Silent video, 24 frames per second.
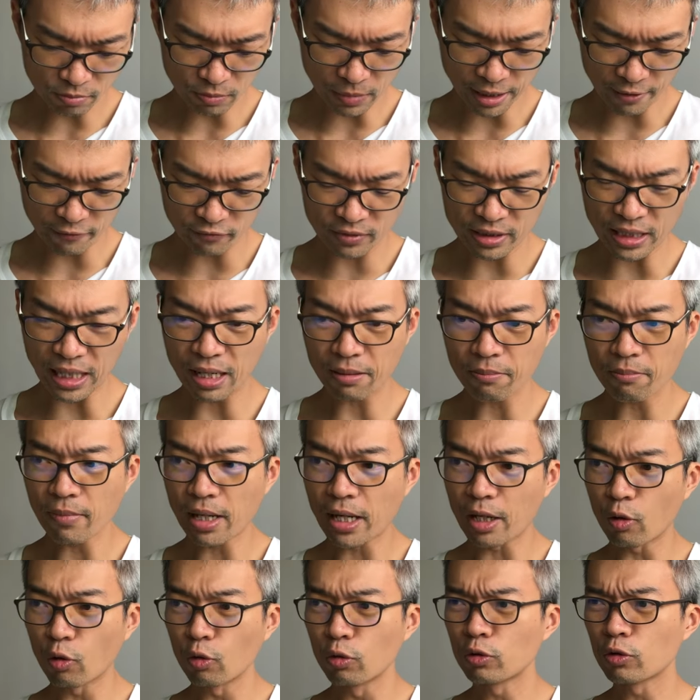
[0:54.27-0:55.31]
I've done
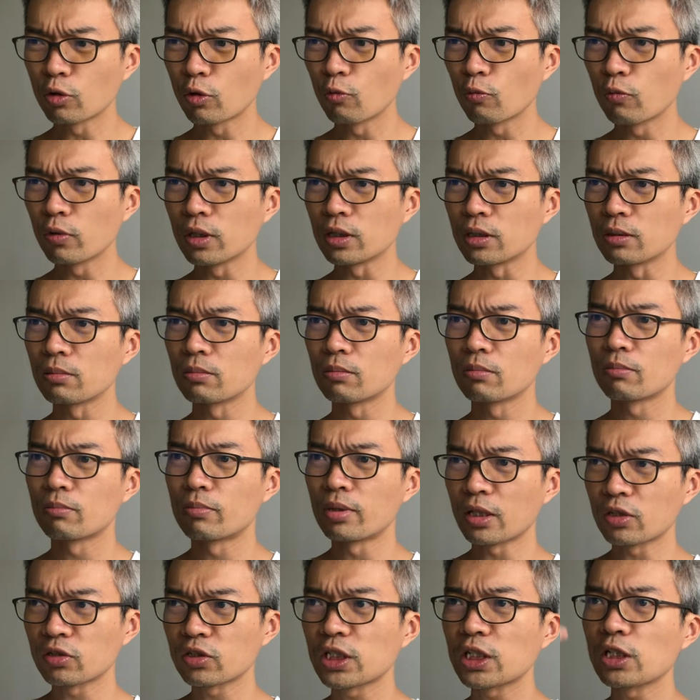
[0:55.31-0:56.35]
my own homework
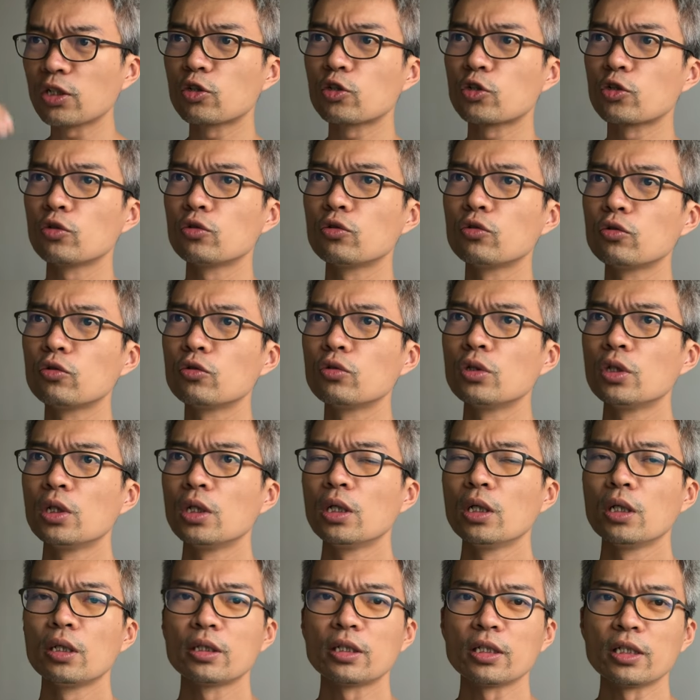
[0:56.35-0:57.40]
browsing through
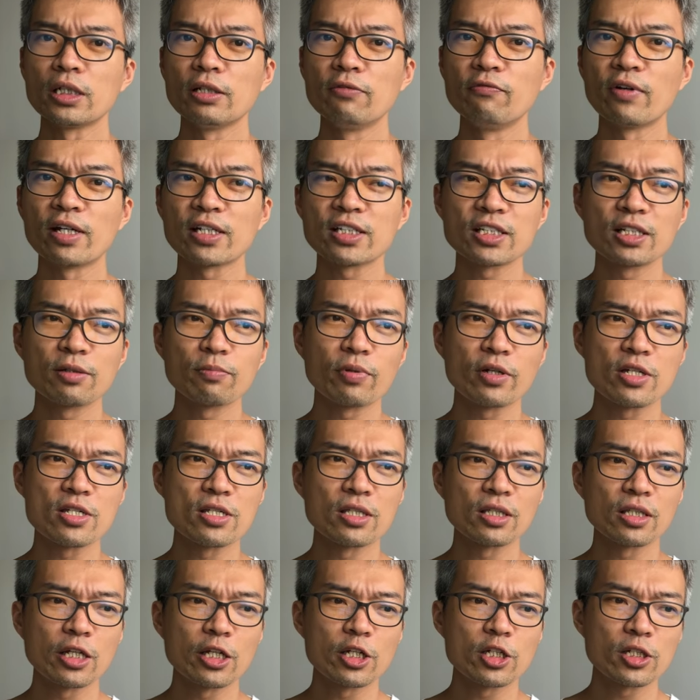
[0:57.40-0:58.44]
the investor
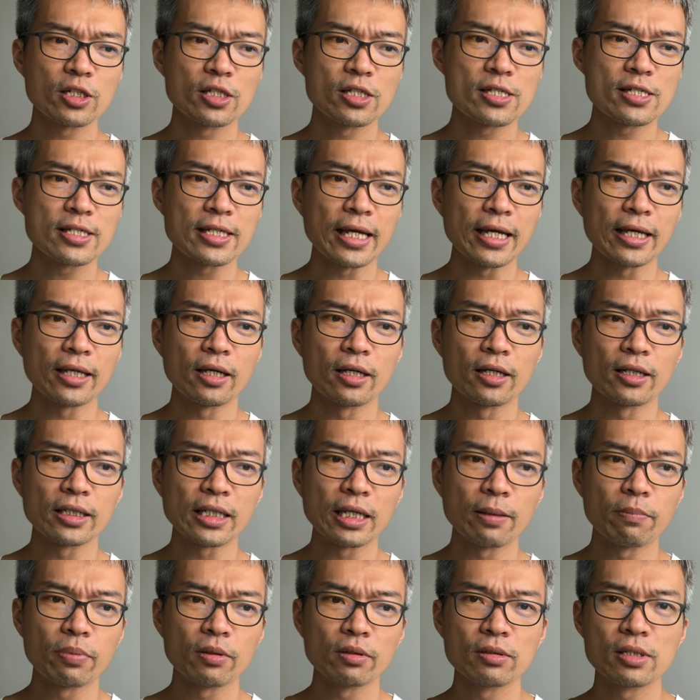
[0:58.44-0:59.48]
presentations that
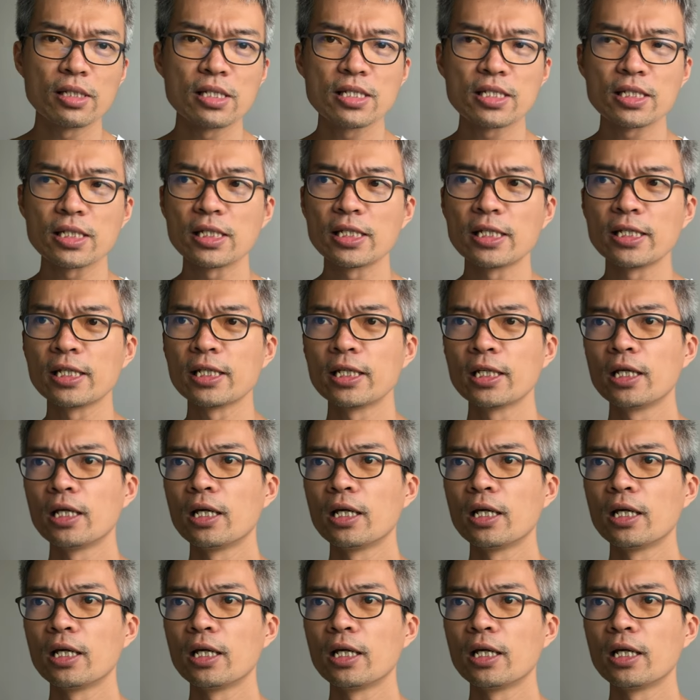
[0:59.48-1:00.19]
Keppel DC